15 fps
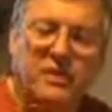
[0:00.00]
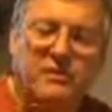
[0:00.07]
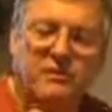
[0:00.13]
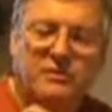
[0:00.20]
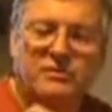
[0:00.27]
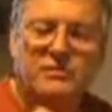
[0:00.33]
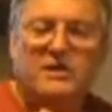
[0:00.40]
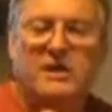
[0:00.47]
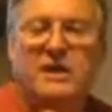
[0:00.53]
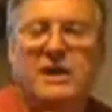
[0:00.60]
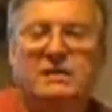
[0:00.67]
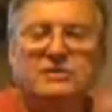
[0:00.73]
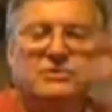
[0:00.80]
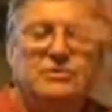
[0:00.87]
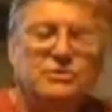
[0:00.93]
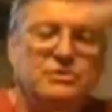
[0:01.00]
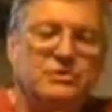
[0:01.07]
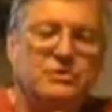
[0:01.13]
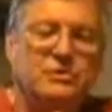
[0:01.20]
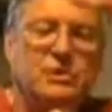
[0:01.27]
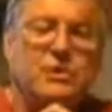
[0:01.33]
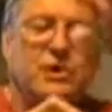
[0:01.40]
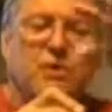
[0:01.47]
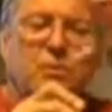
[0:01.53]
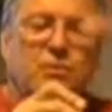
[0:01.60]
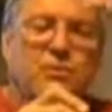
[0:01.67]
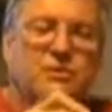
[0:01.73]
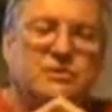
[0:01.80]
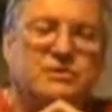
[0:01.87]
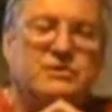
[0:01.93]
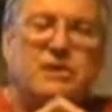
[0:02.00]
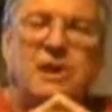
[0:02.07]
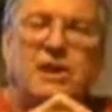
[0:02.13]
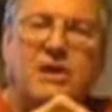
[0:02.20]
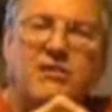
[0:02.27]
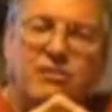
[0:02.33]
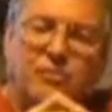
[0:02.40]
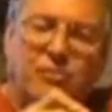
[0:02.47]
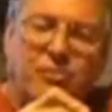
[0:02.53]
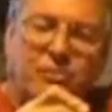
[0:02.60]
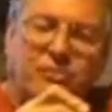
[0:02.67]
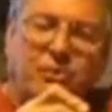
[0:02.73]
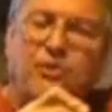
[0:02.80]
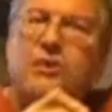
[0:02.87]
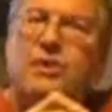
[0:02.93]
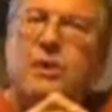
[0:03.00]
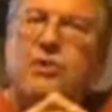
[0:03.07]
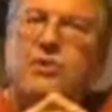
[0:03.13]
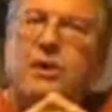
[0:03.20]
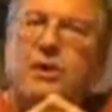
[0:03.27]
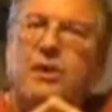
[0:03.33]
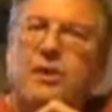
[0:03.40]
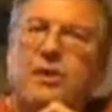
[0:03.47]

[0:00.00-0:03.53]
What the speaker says: So this glass tube will see a level of mercury about